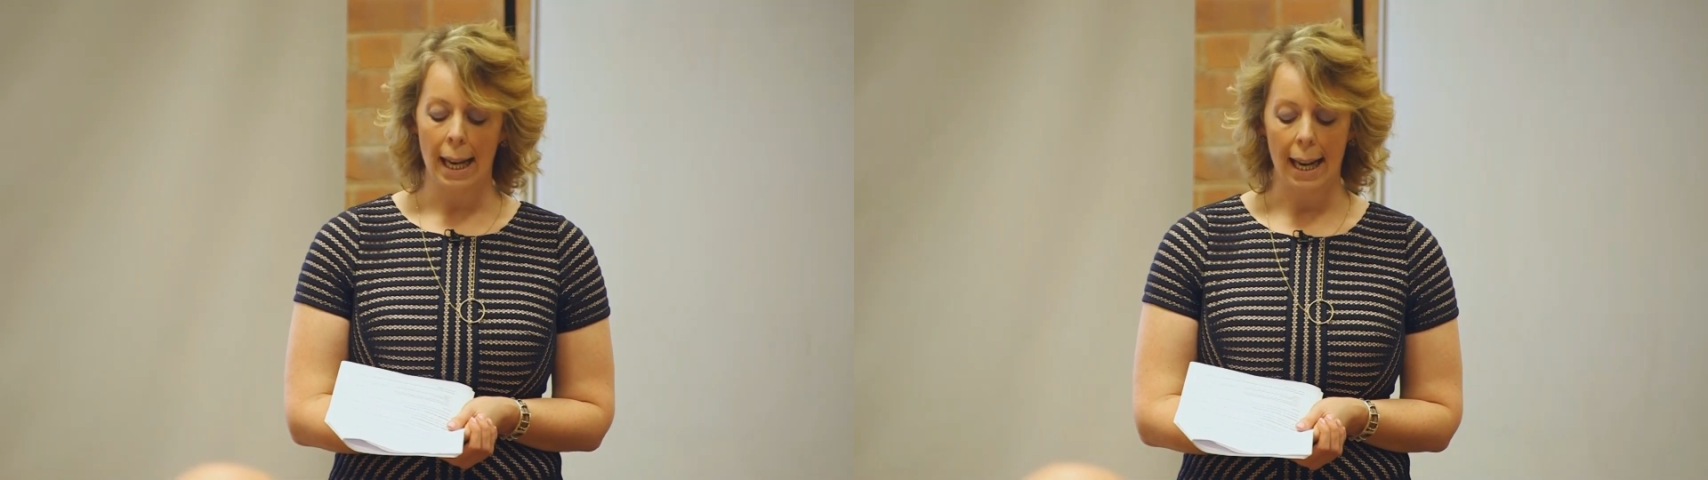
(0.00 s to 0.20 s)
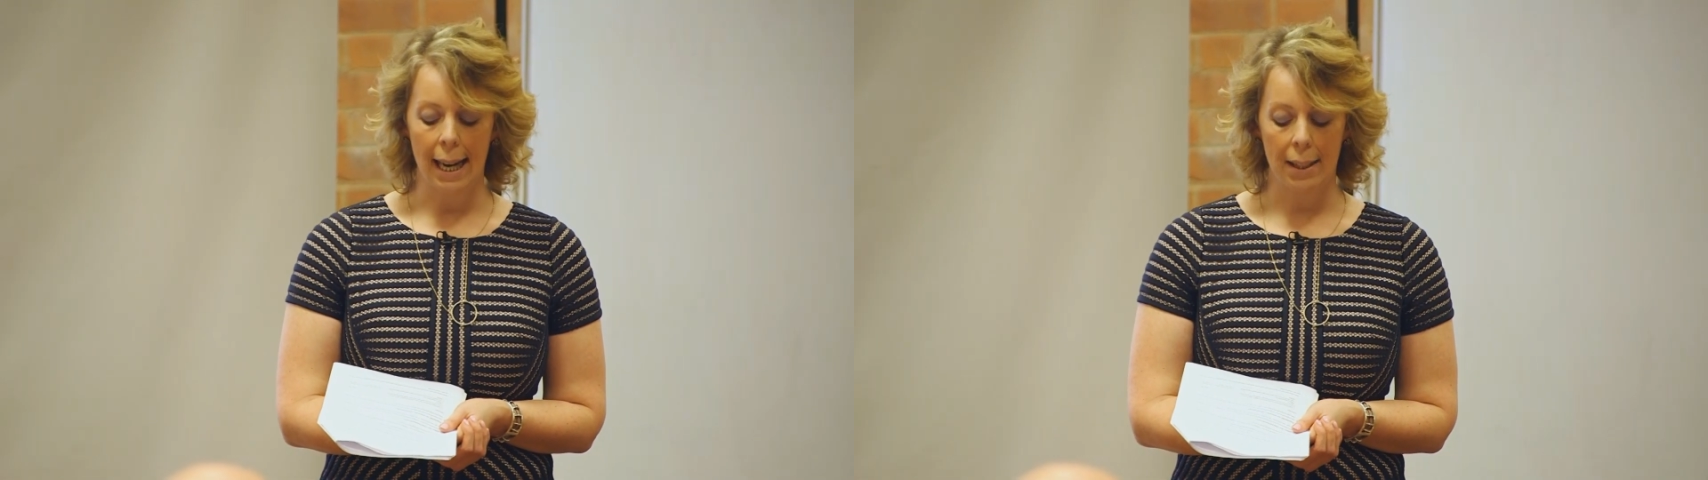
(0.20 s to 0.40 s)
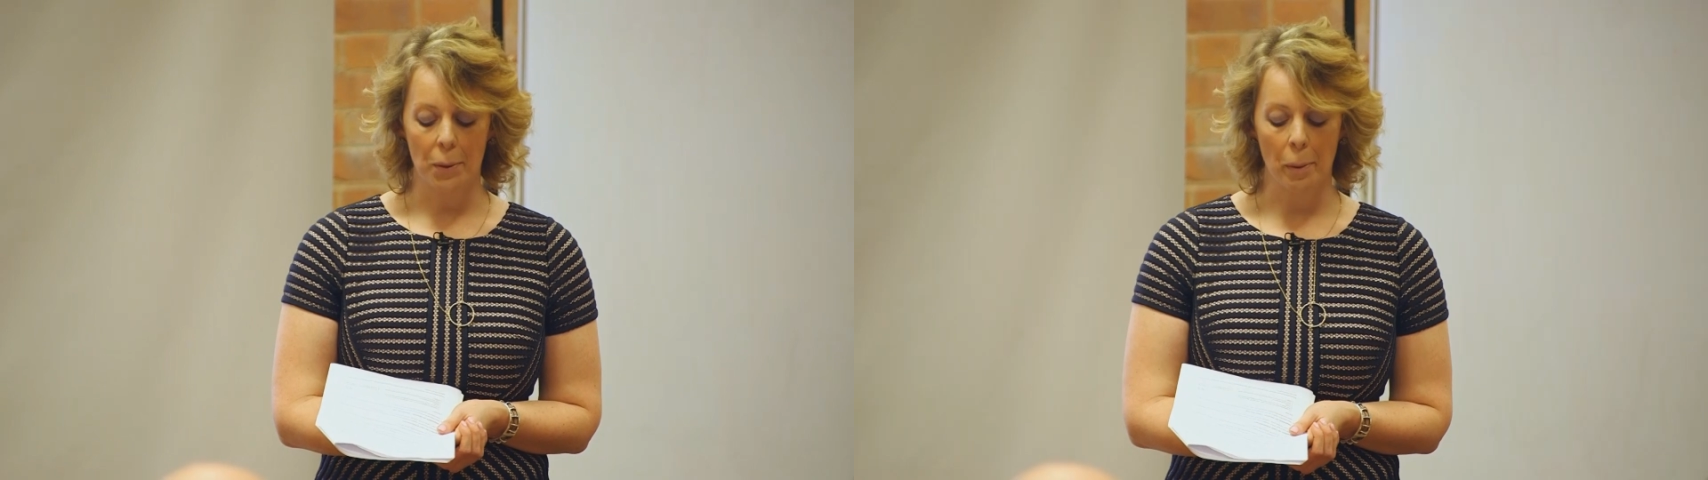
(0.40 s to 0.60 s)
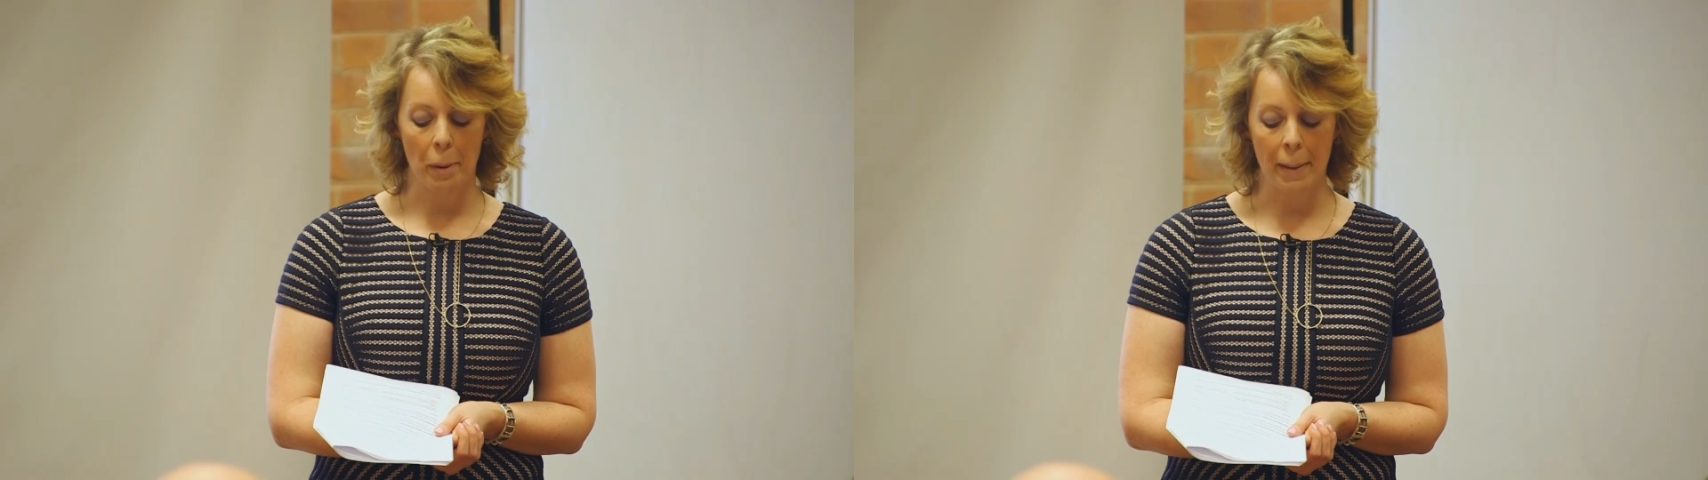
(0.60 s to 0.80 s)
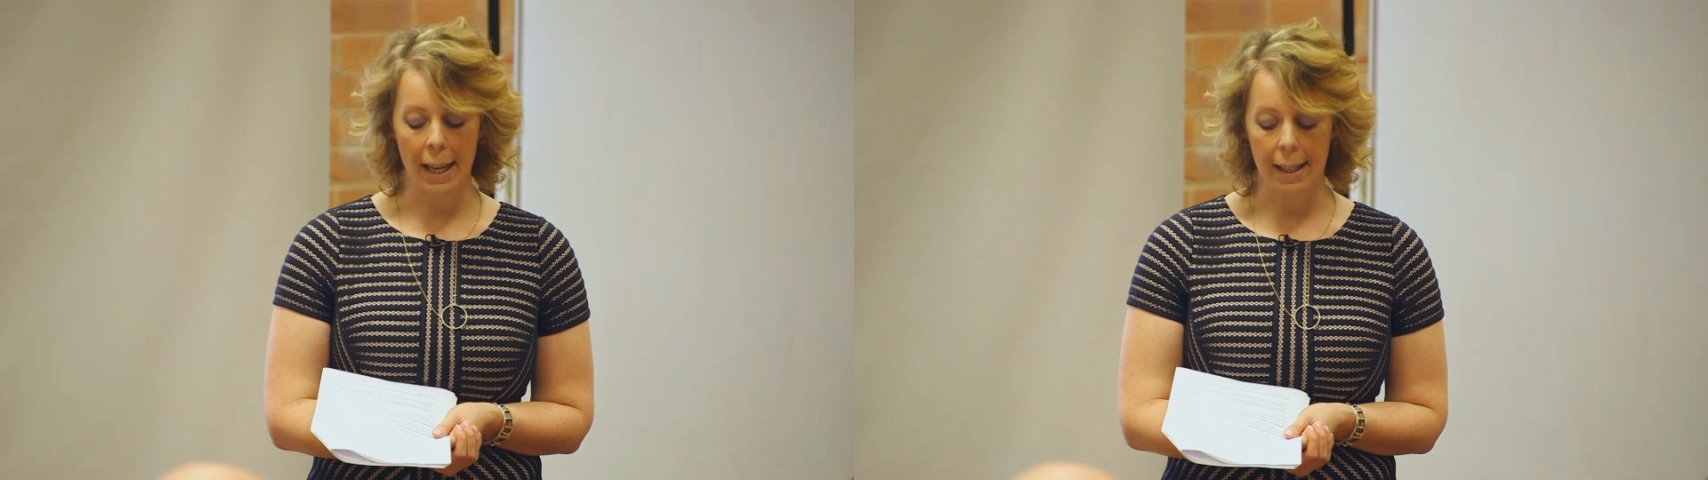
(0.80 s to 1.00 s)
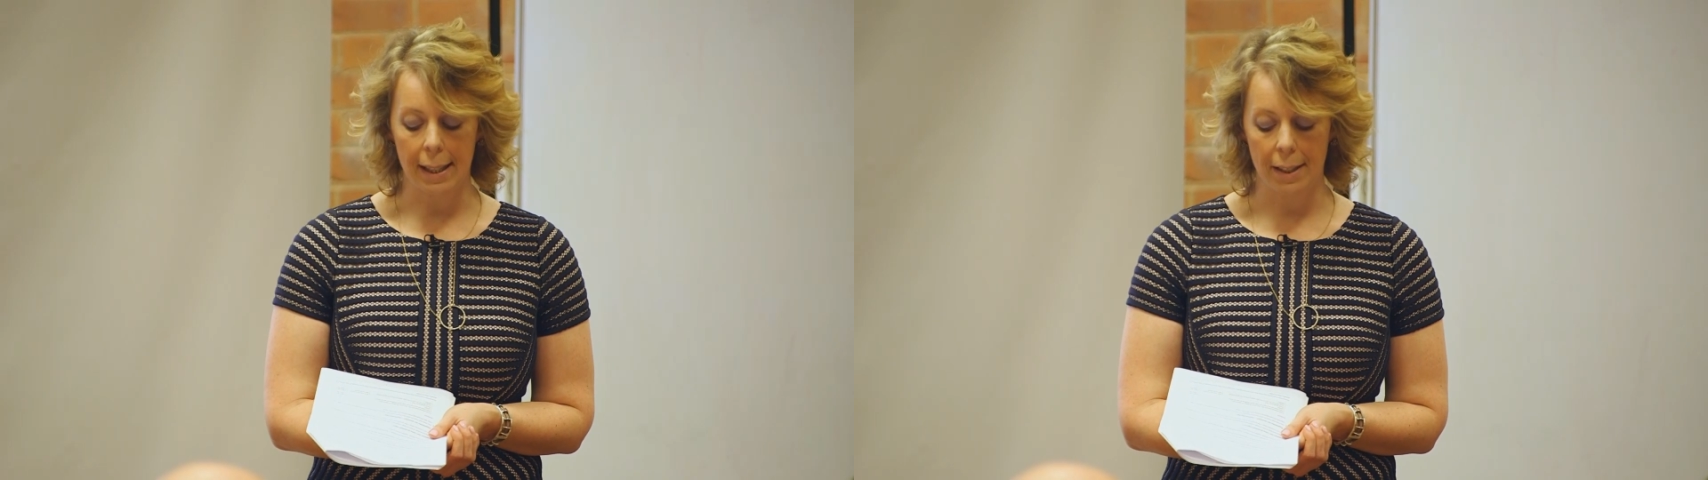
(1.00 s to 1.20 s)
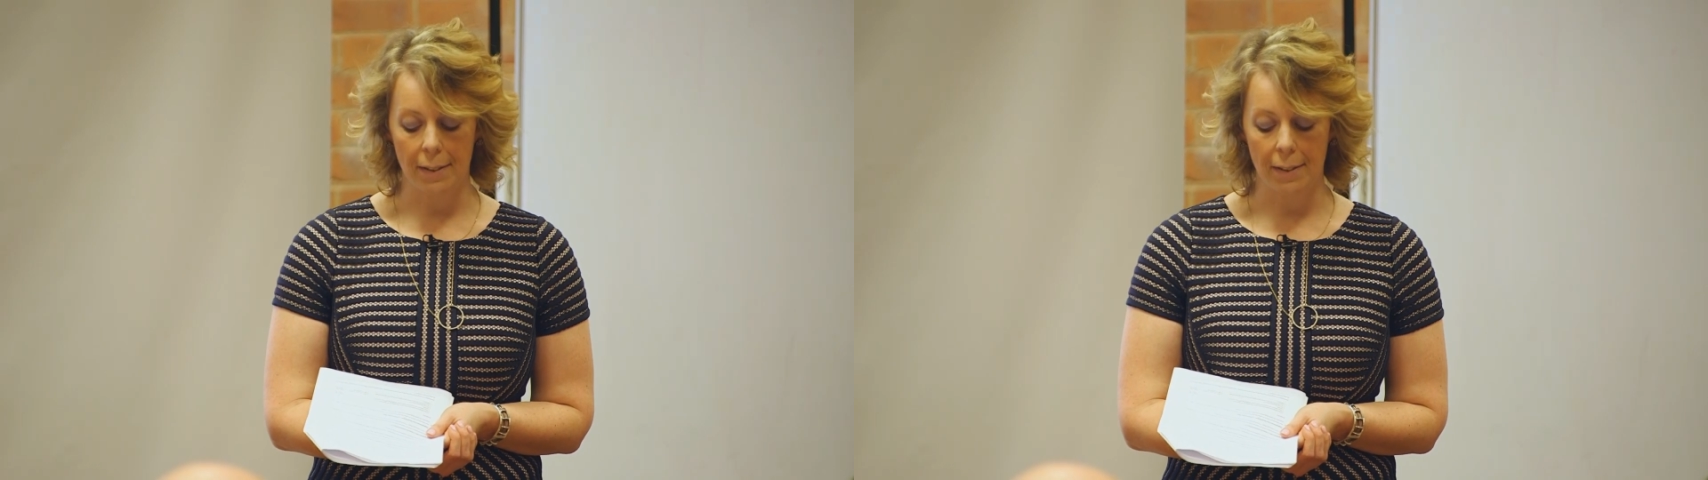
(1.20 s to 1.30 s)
And when we make that